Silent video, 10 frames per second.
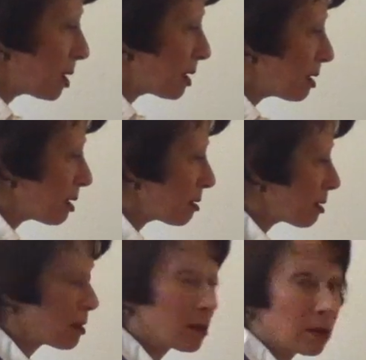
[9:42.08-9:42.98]
my
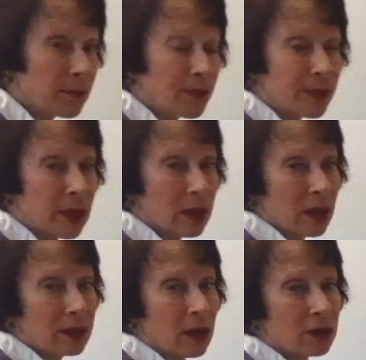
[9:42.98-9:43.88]

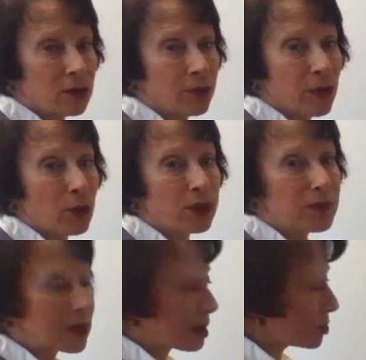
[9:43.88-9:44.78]
The Art of
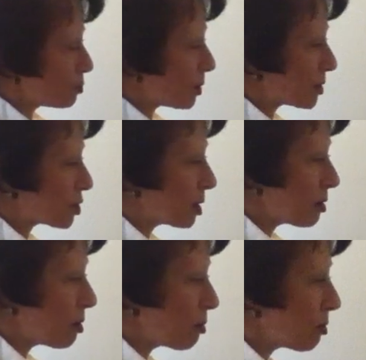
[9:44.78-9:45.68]
Rhythmic Expression
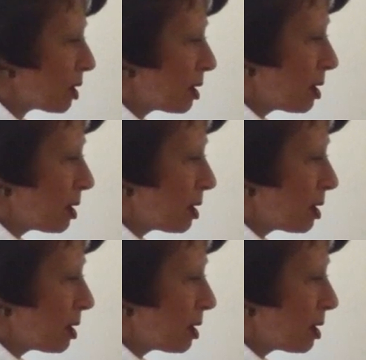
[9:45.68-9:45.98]
know